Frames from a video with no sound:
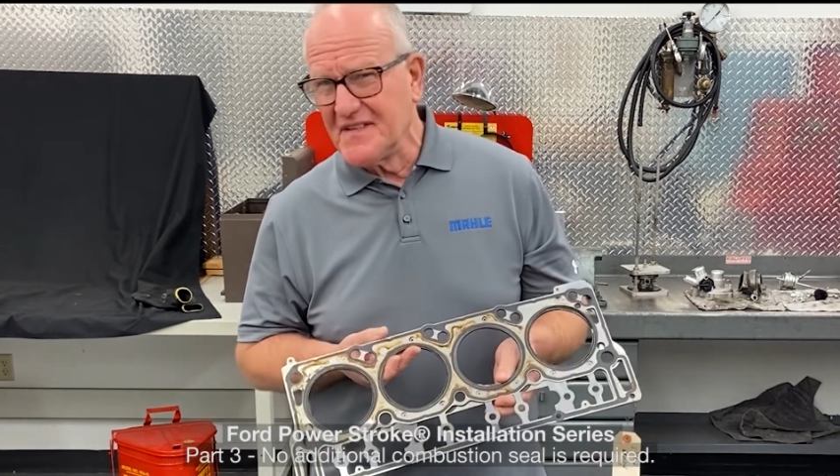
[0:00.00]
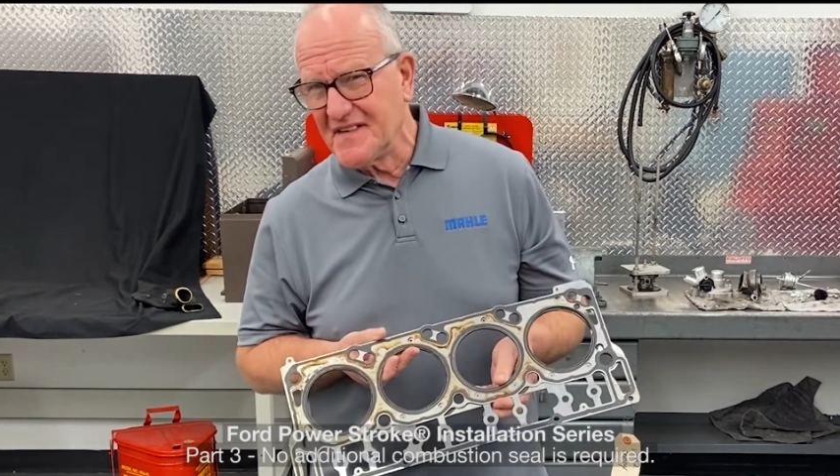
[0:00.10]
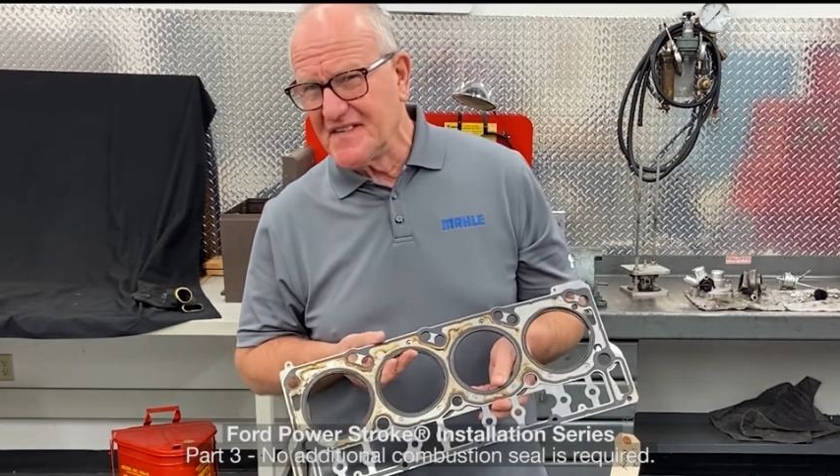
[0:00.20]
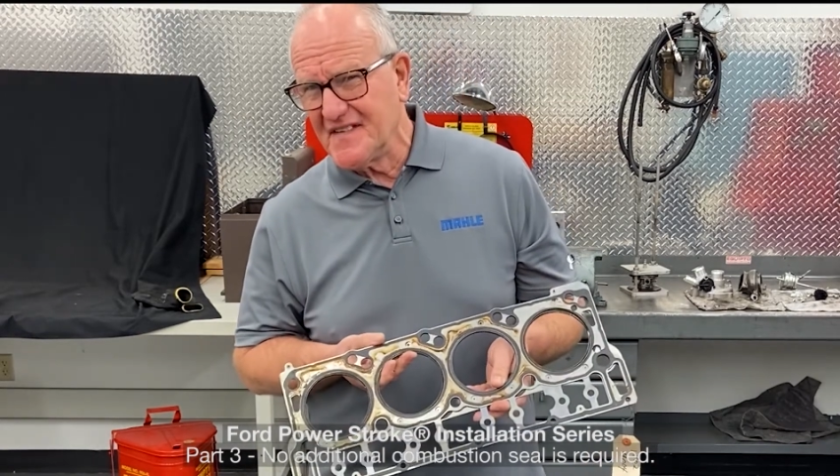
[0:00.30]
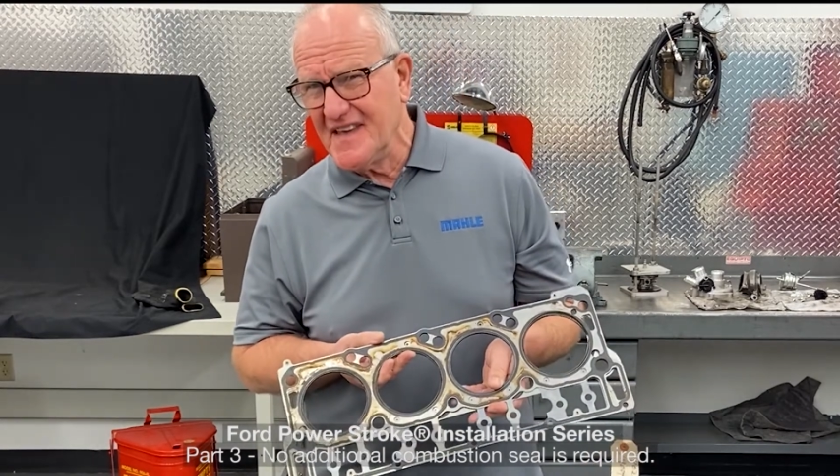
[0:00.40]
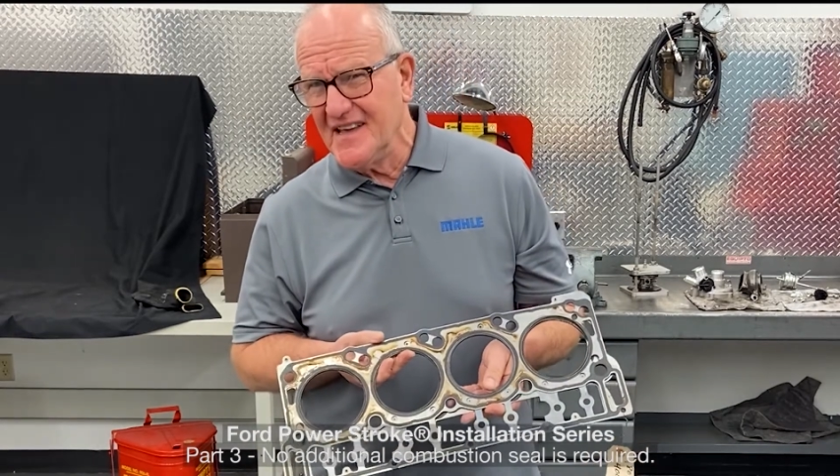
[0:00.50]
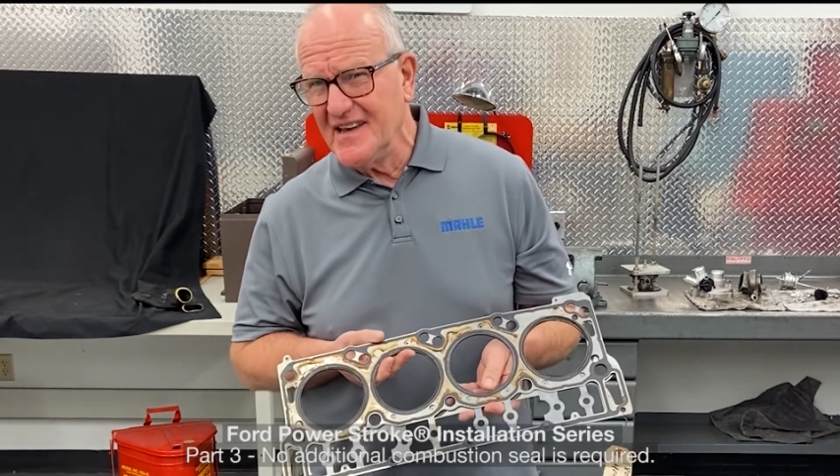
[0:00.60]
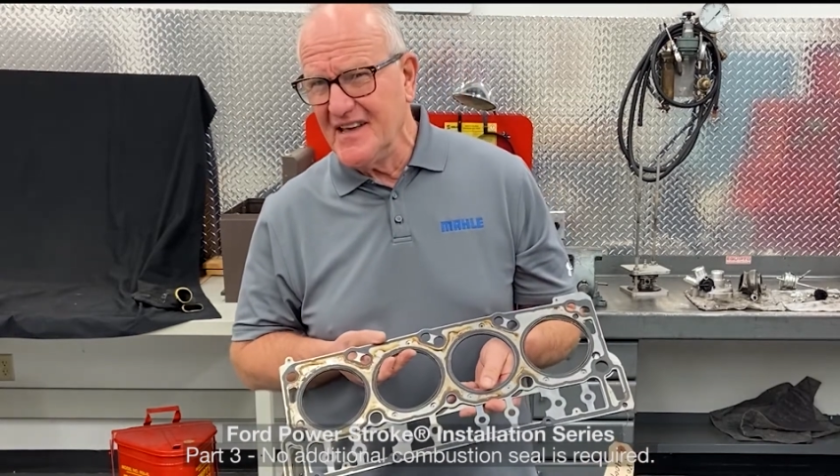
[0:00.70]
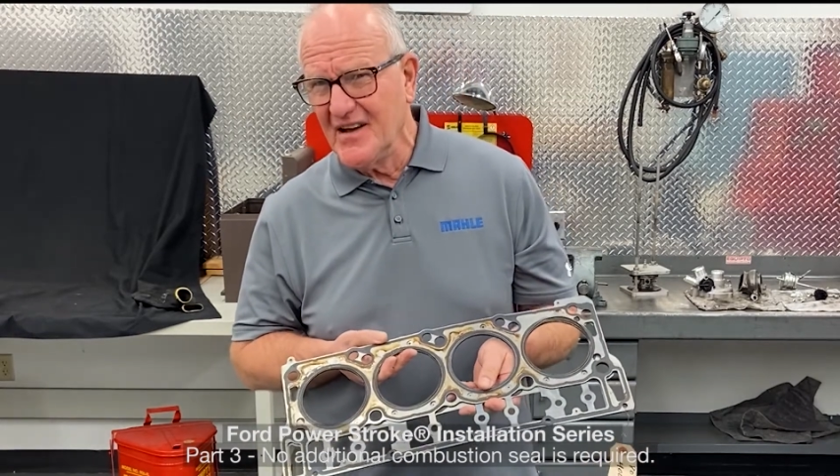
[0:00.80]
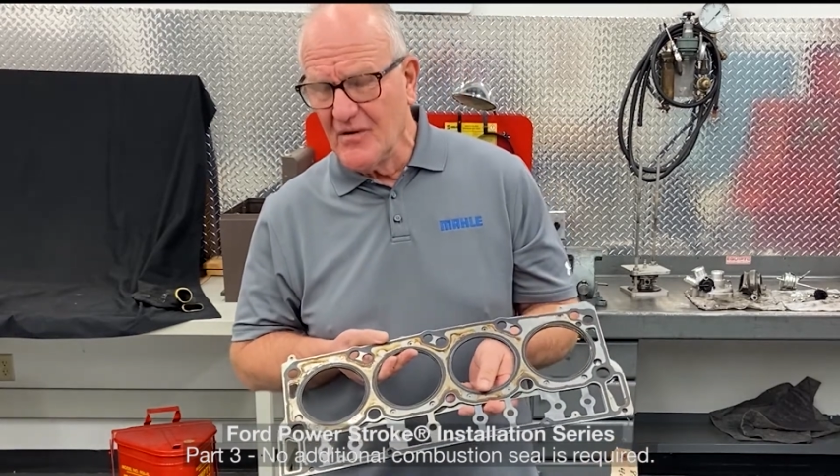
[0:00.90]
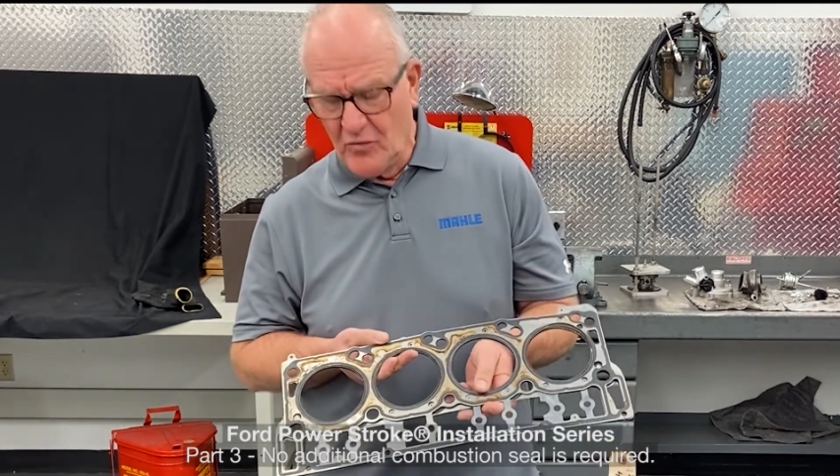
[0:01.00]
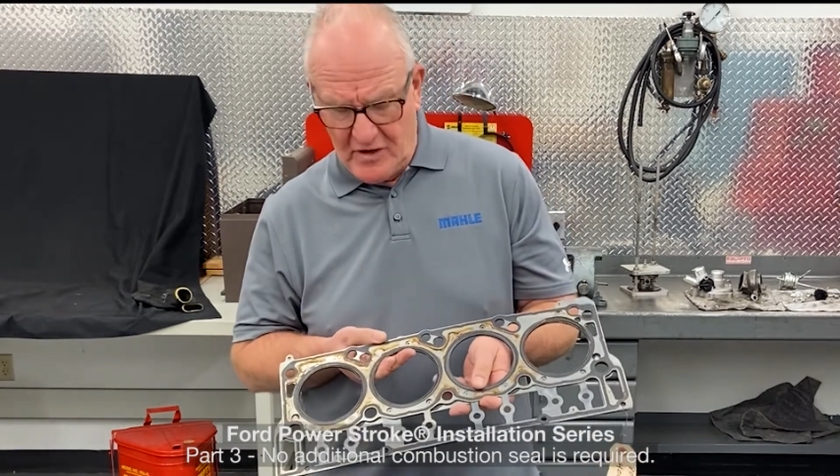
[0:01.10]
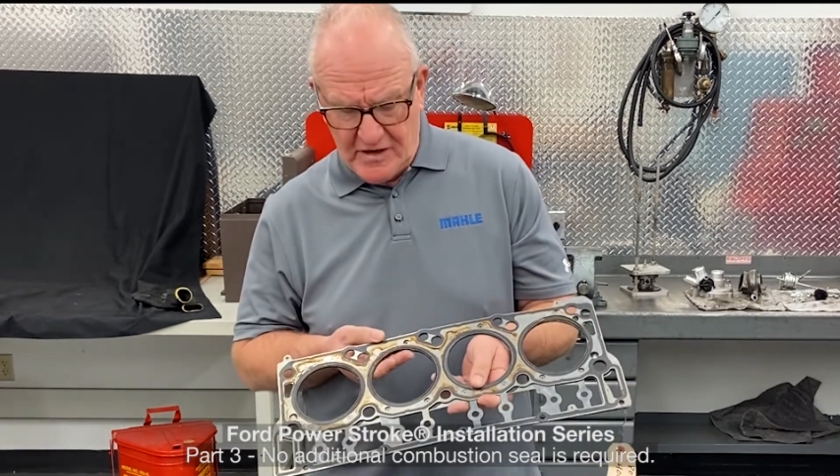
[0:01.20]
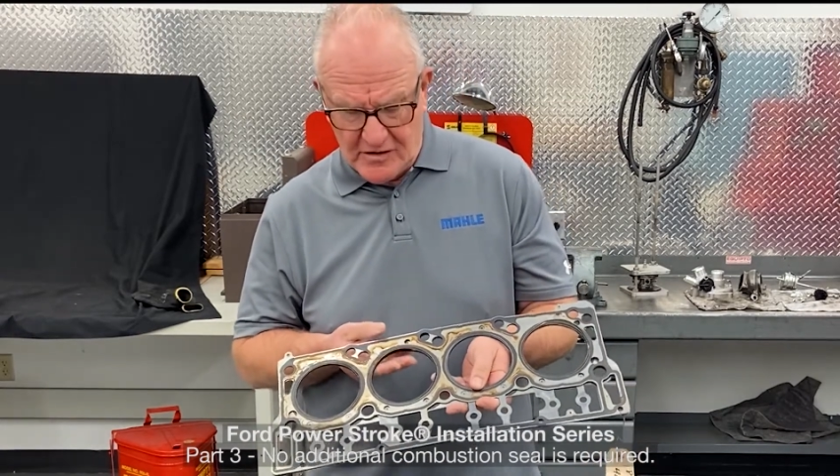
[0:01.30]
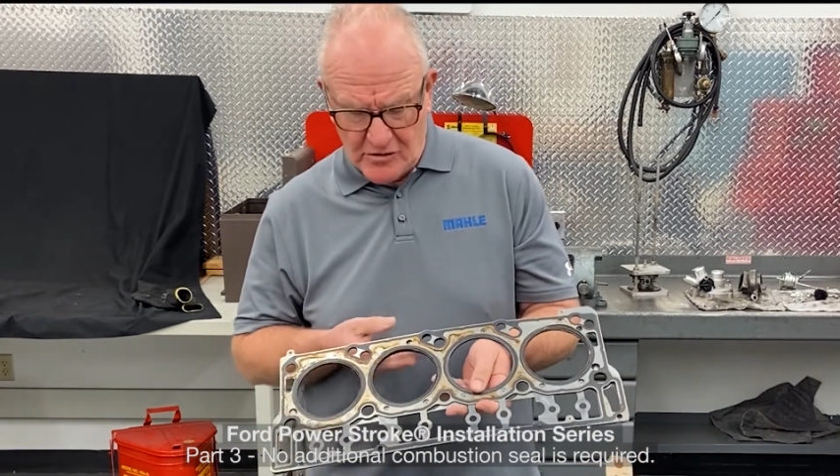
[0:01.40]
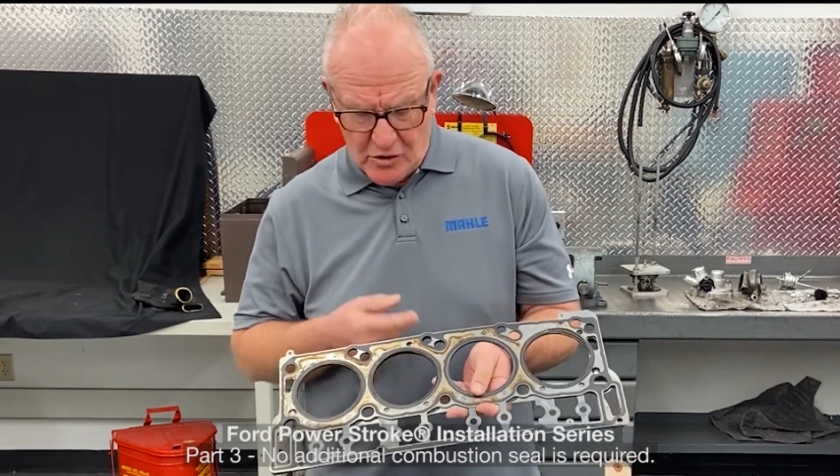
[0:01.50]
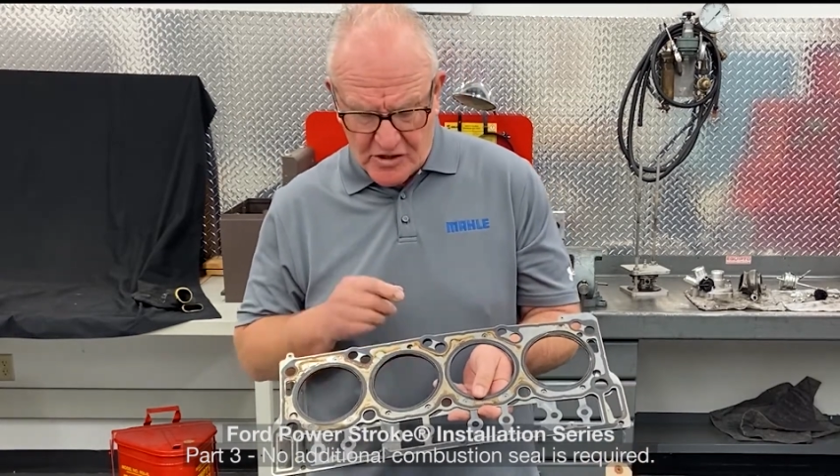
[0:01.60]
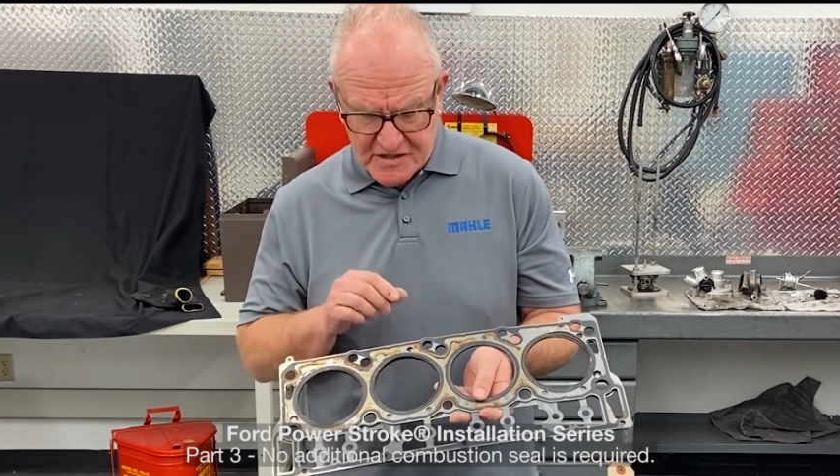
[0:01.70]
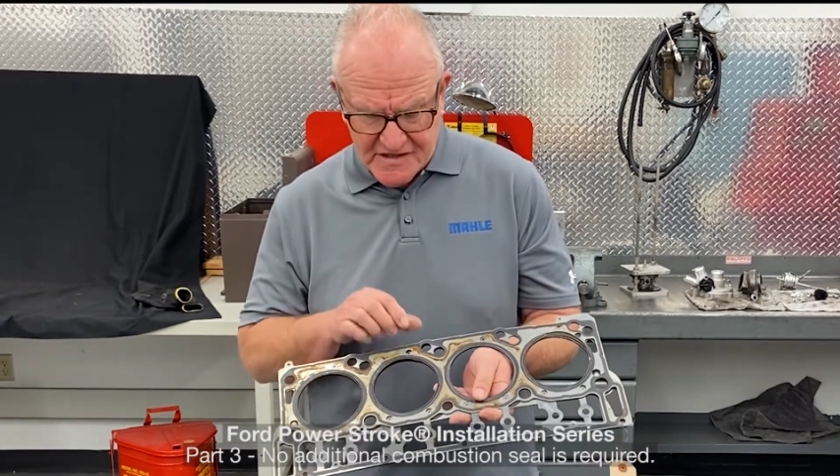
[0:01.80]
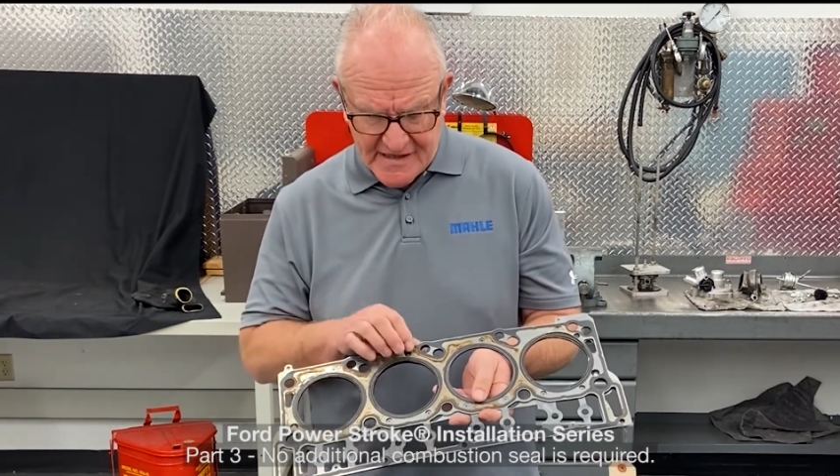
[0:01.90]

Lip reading: to see it here where it looks